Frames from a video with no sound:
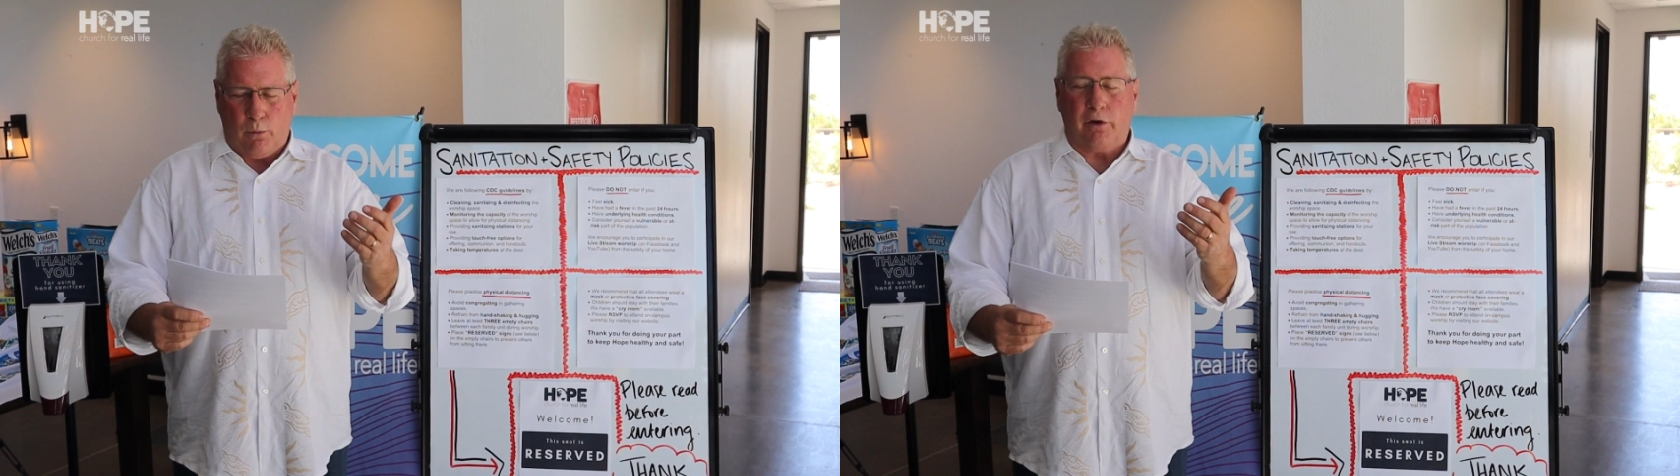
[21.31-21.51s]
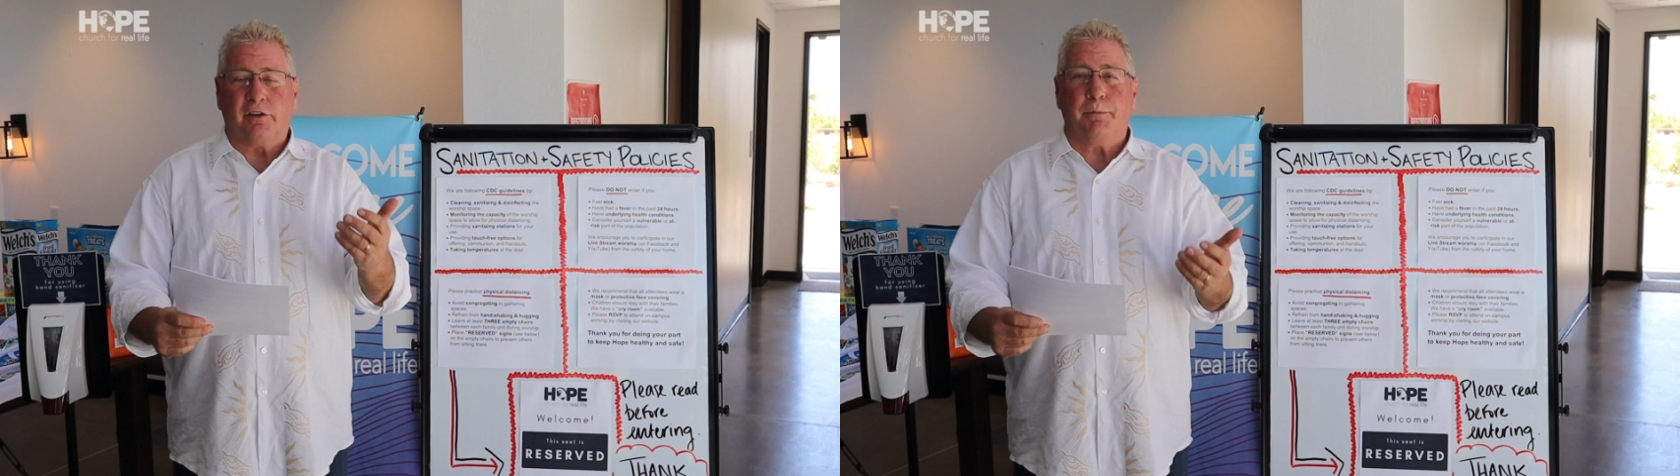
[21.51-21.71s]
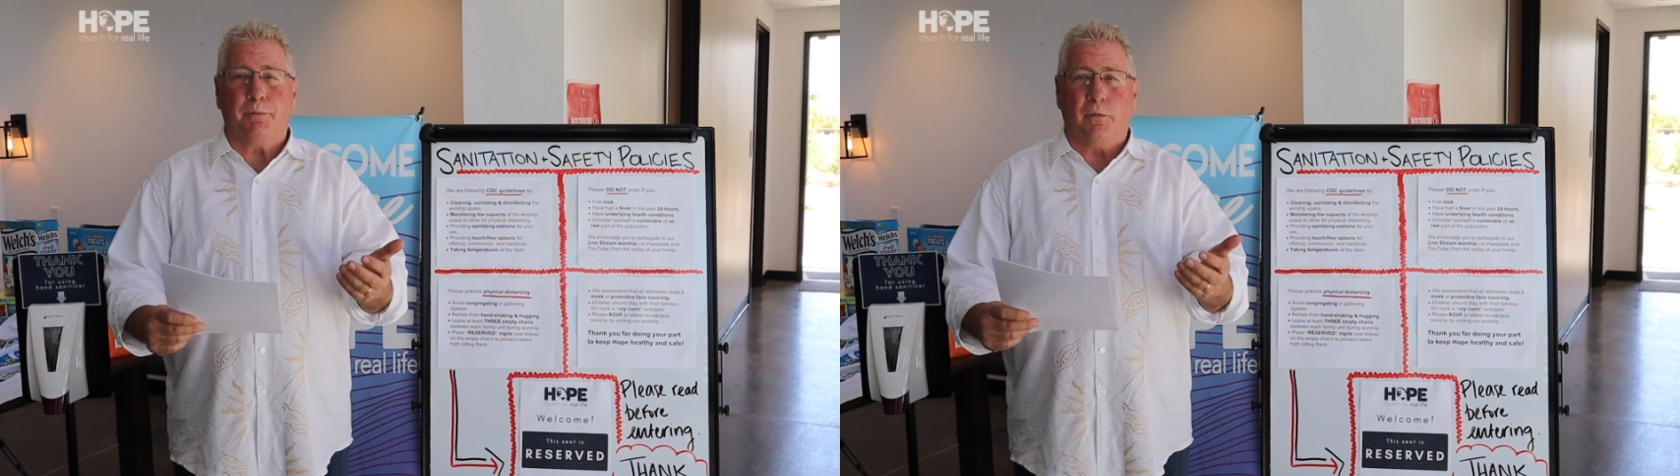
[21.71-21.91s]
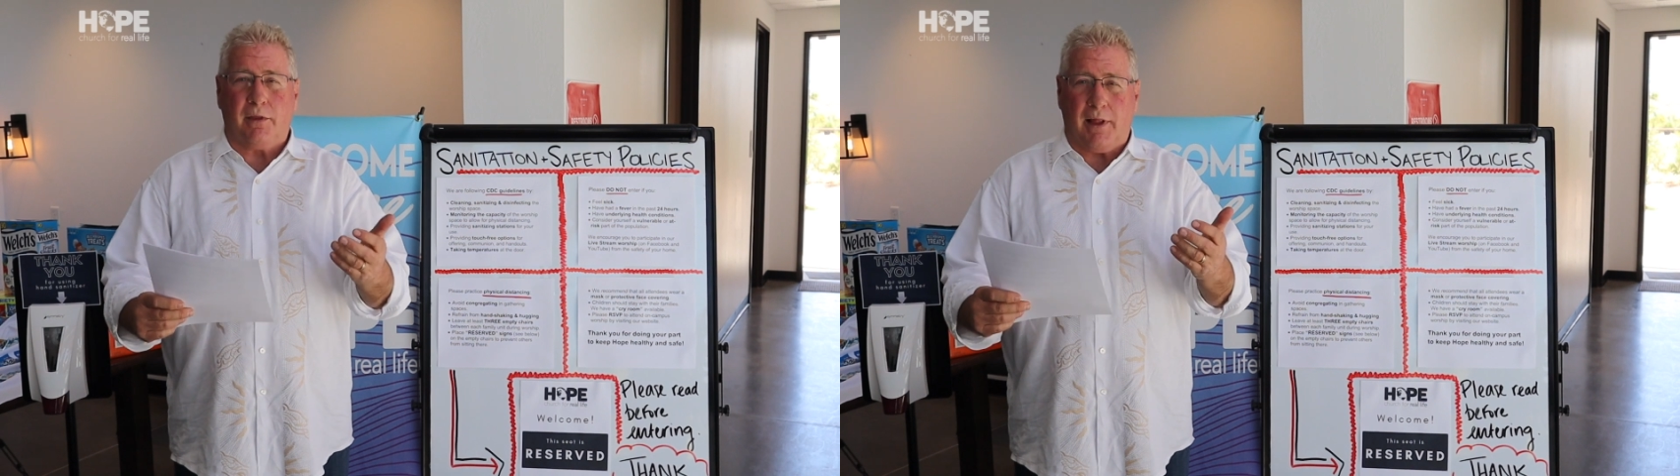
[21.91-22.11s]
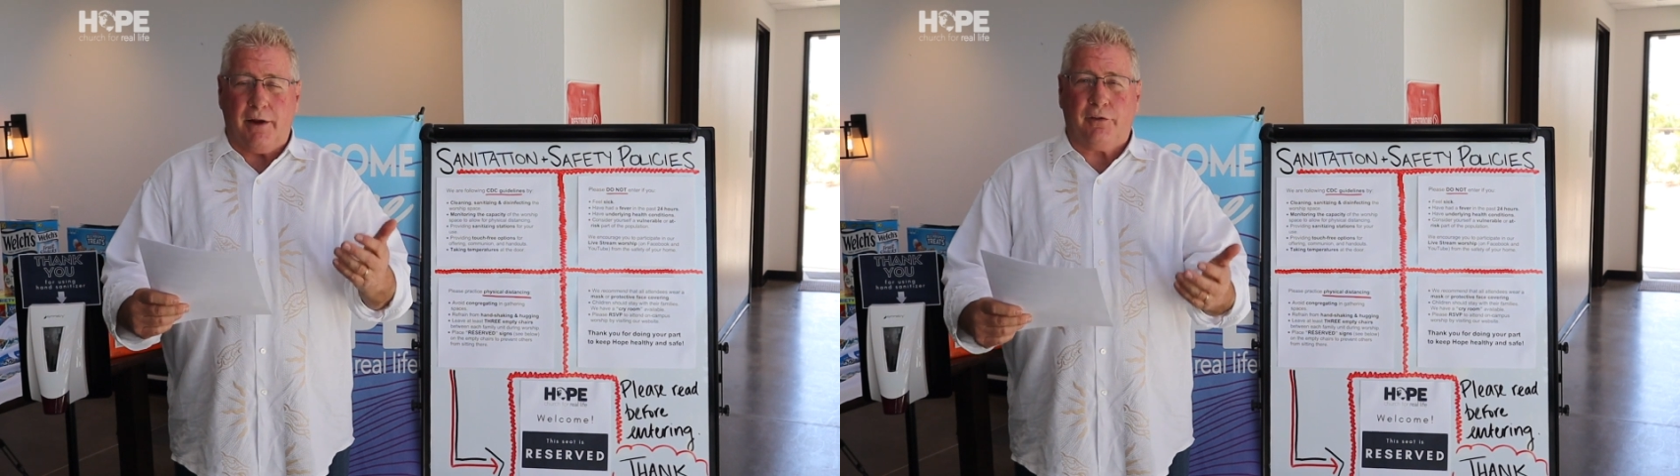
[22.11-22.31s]
worship
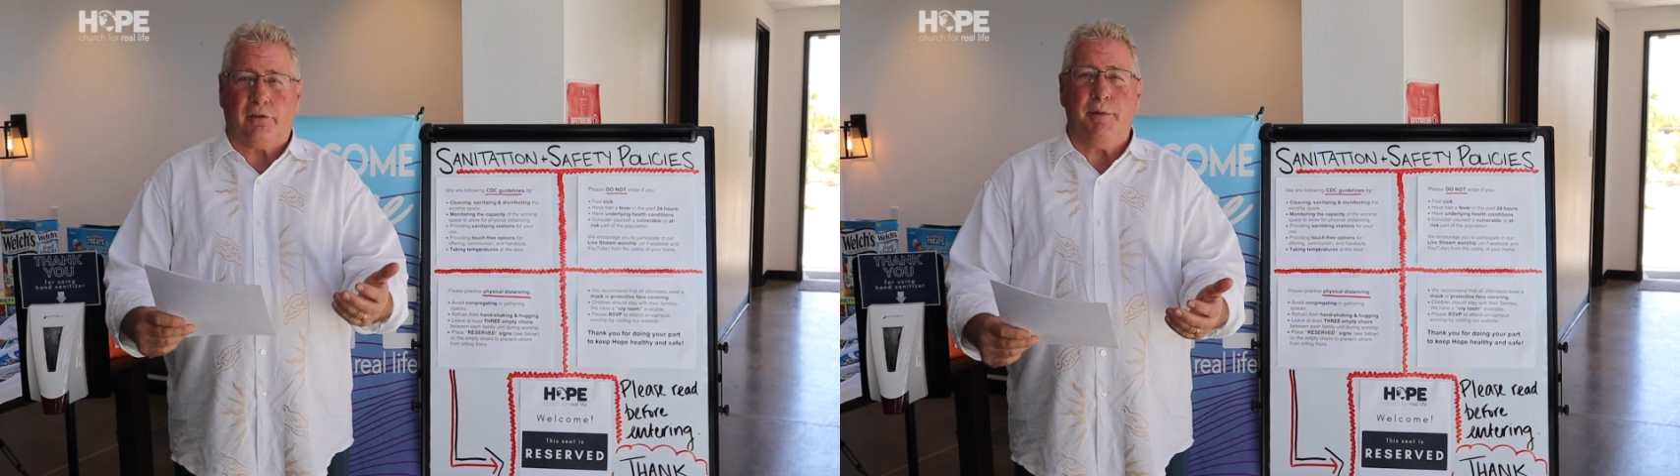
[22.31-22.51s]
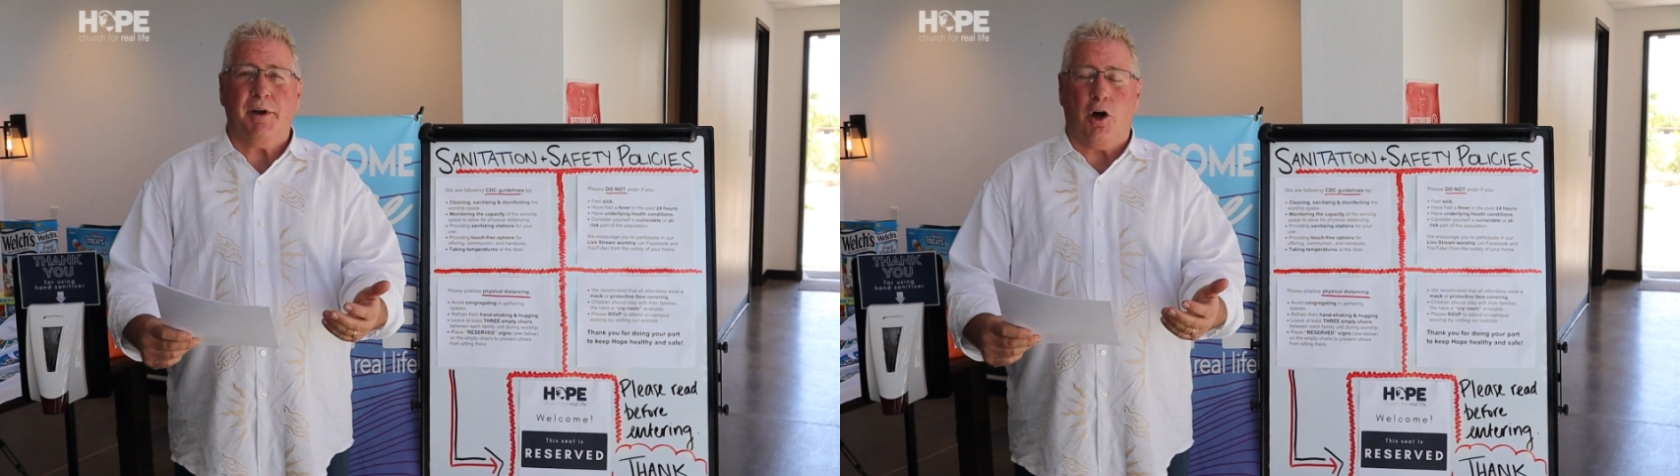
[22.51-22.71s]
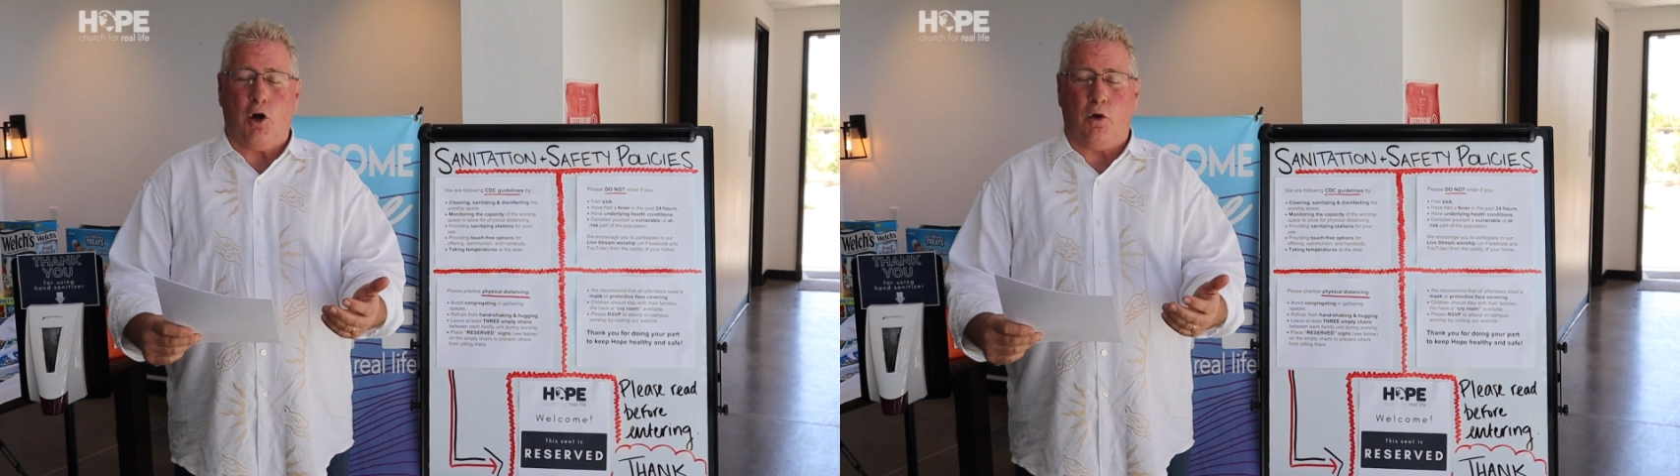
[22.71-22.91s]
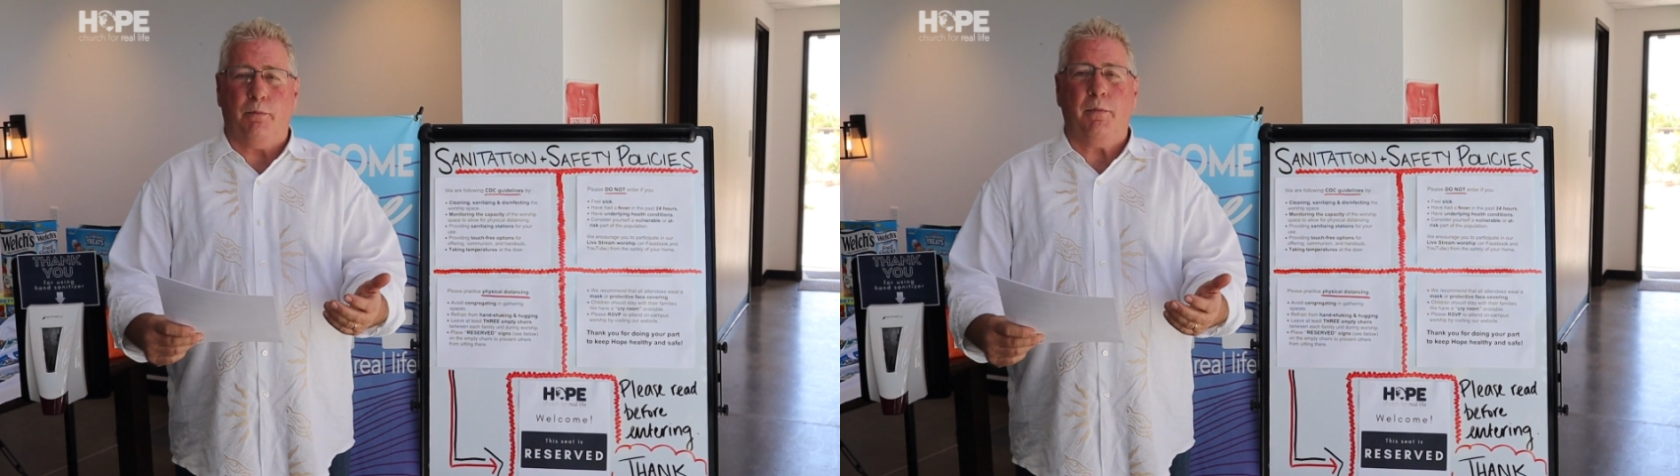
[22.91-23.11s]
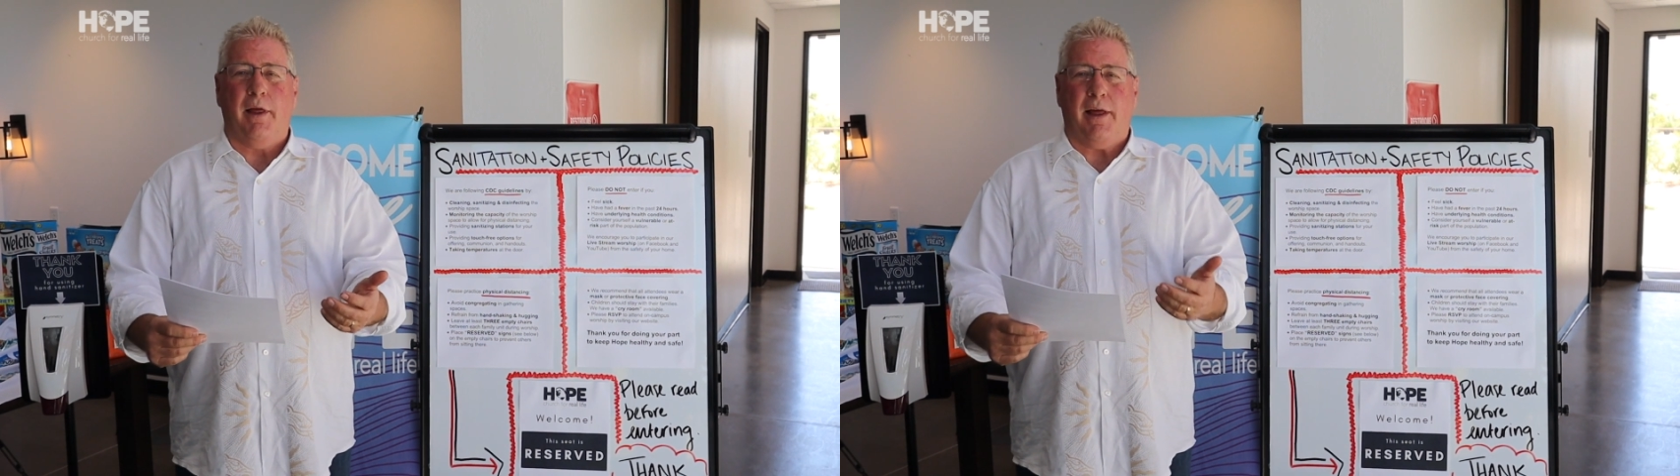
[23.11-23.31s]
with live stream at
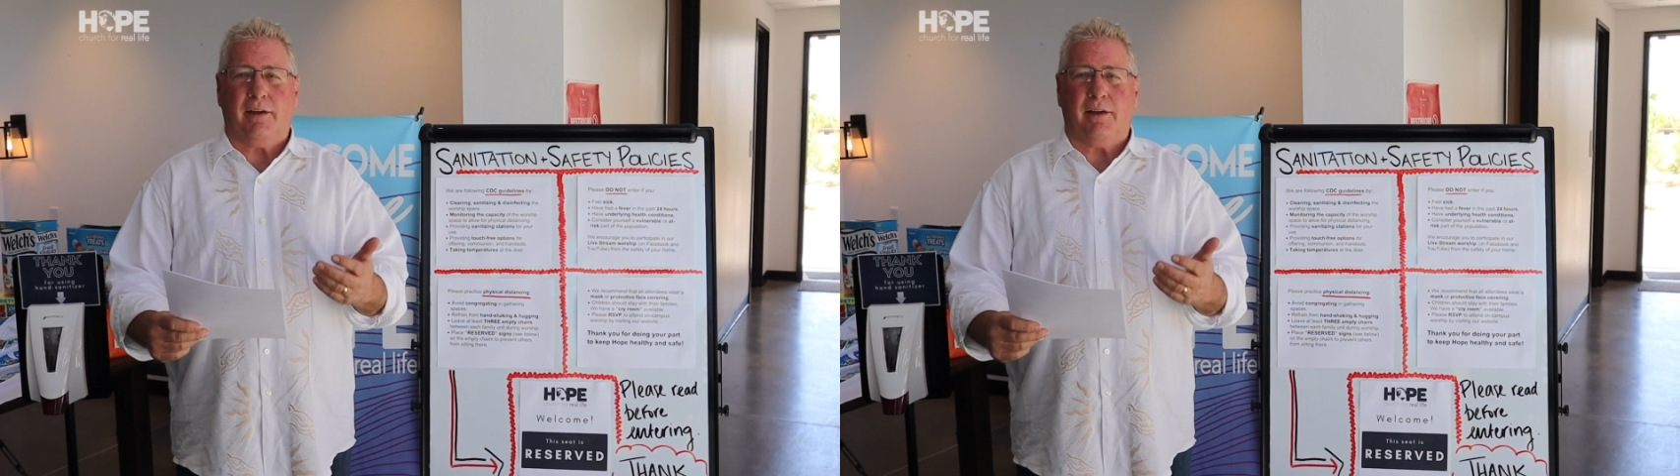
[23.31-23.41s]
home.